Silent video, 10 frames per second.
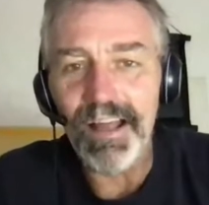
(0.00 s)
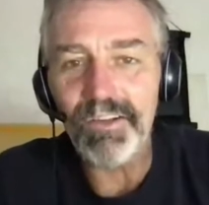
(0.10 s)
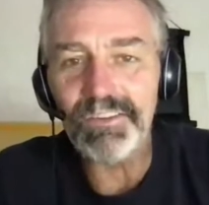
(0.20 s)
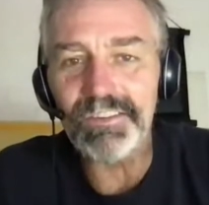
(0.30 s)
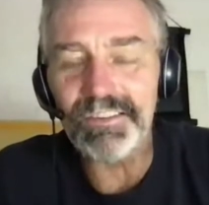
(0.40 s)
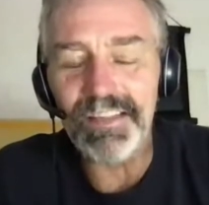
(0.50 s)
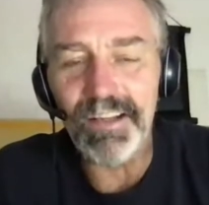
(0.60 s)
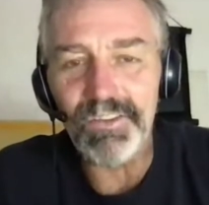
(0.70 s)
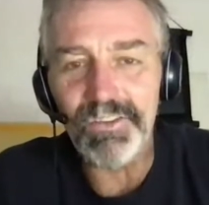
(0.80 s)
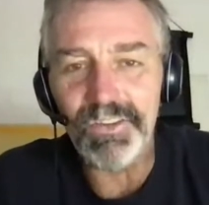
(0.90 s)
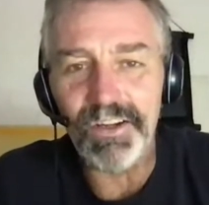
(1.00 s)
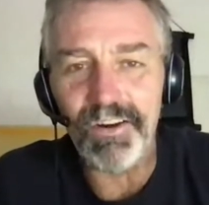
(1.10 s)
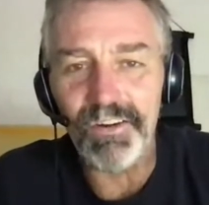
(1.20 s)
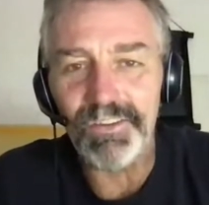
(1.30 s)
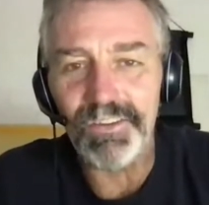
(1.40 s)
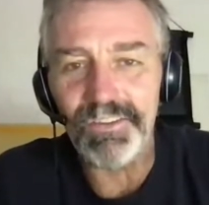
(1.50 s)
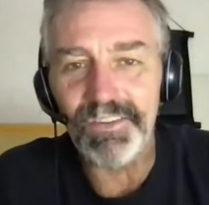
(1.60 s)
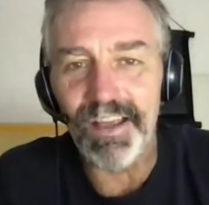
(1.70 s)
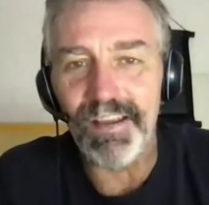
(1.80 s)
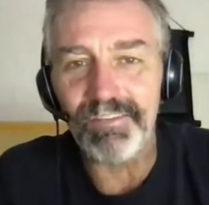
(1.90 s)
Out of thousands and thousands of cars,
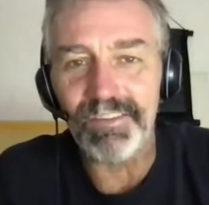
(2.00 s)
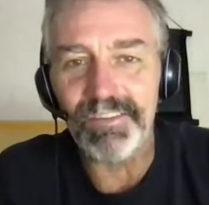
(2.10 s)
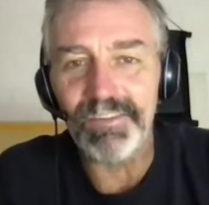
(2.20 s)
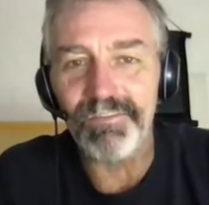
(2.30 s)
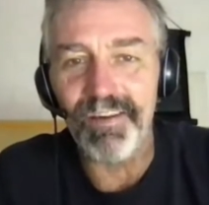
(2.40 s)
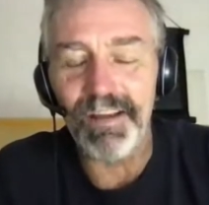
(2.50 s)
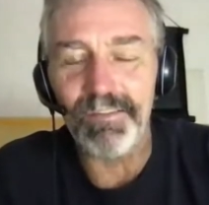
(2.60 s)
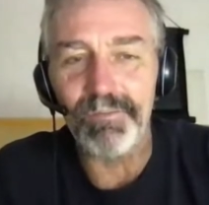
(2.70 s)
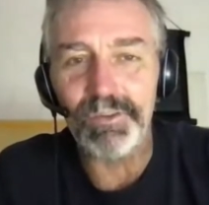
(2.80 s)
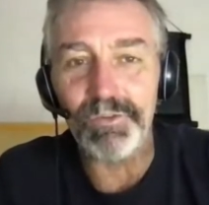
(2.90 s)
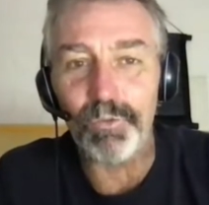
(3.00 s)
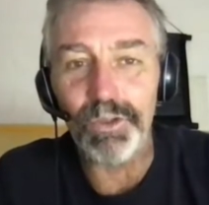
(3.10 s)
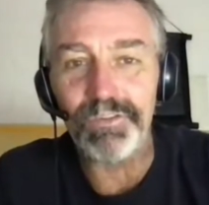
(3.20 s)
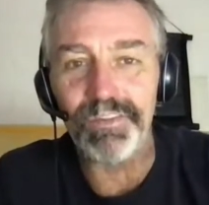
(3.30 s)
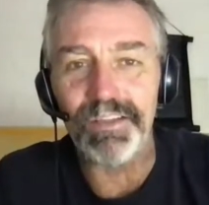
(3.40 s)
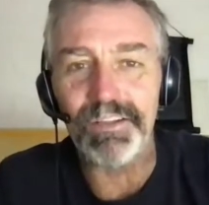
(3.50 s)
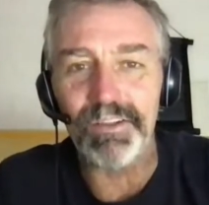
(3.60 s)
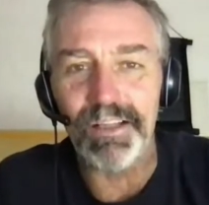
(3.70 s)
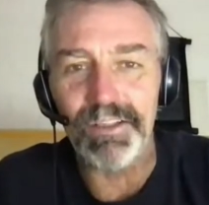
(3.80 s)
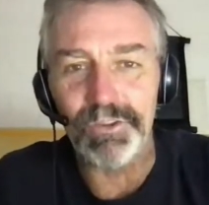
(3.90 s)
I have to find which
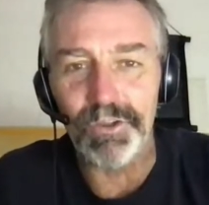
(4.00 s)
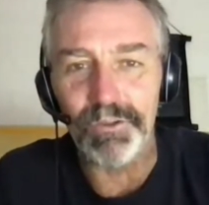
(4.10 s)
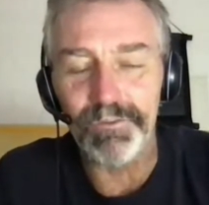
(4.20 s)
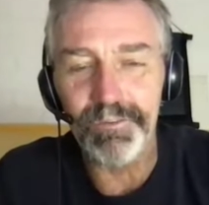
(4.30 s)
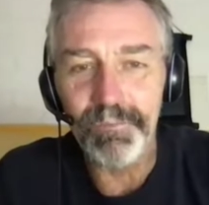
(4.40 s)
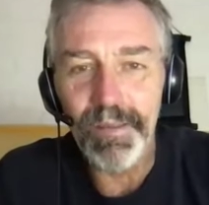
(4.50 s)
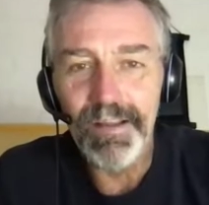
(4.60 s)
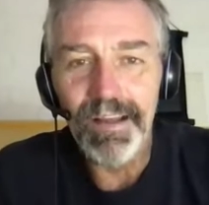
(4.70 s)
vehicle I drove.